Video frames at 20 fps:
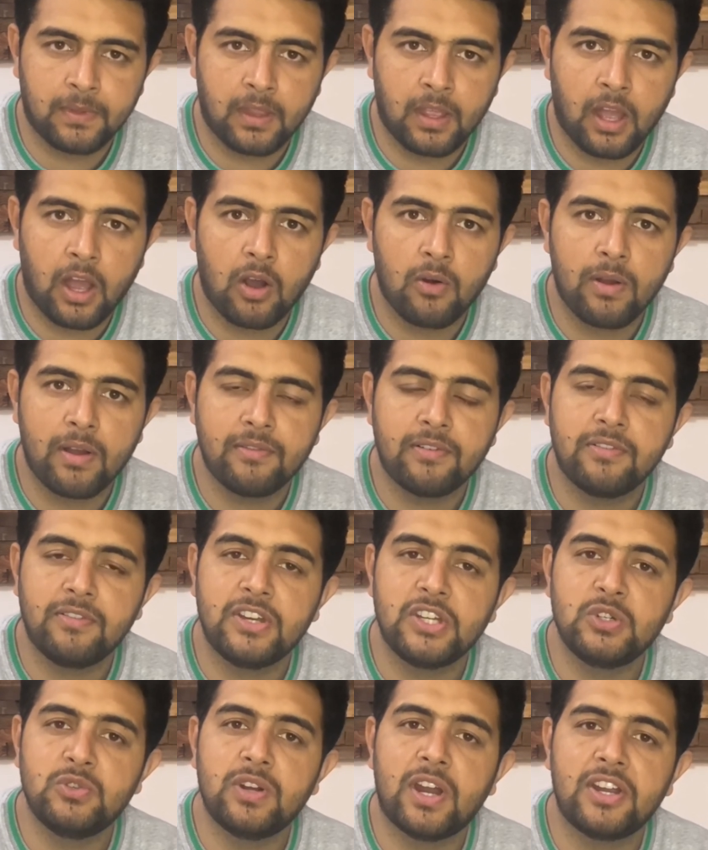However, we
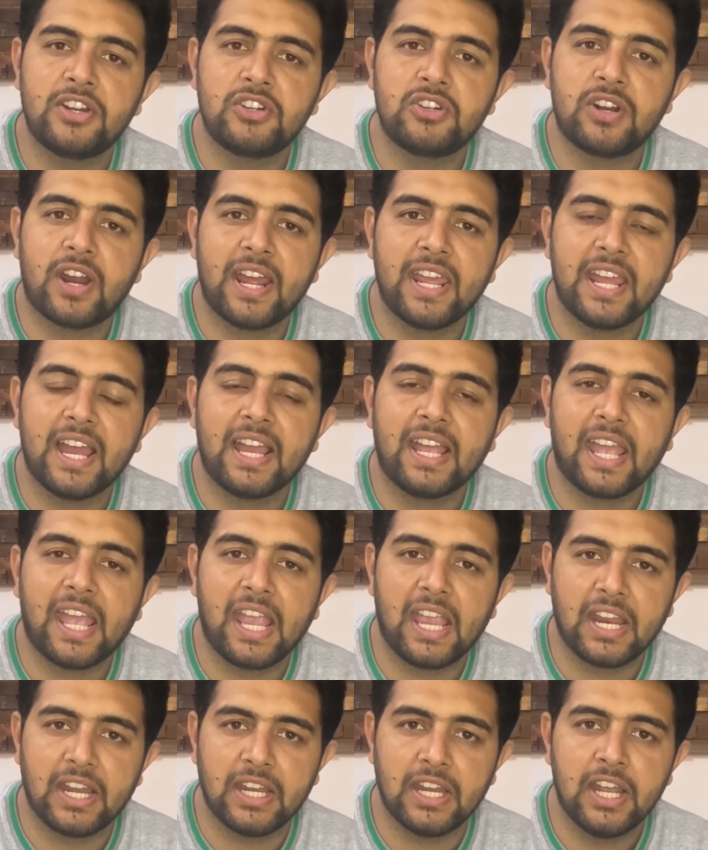do not try
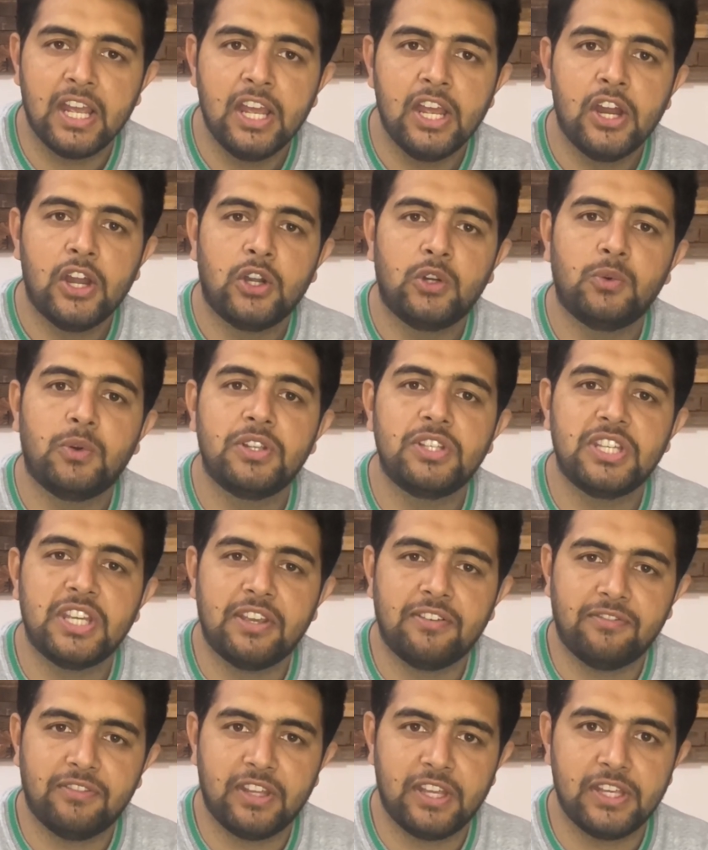again to
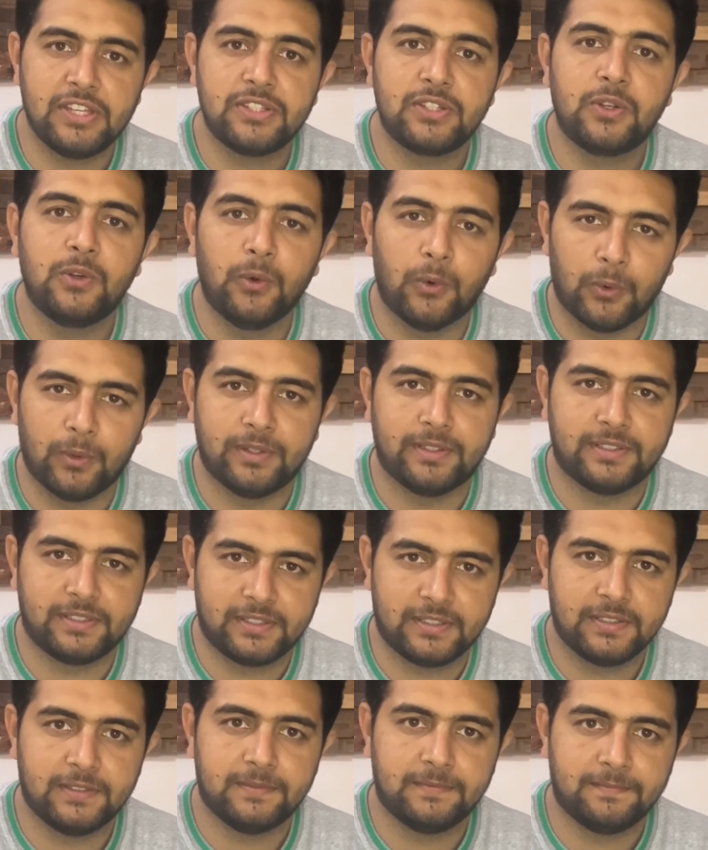achieve these
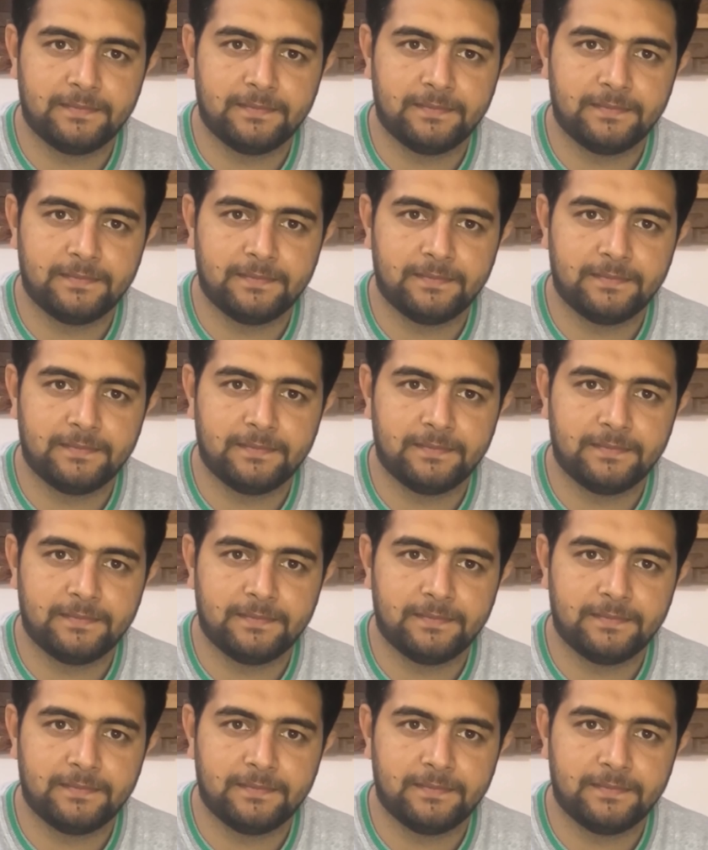goals.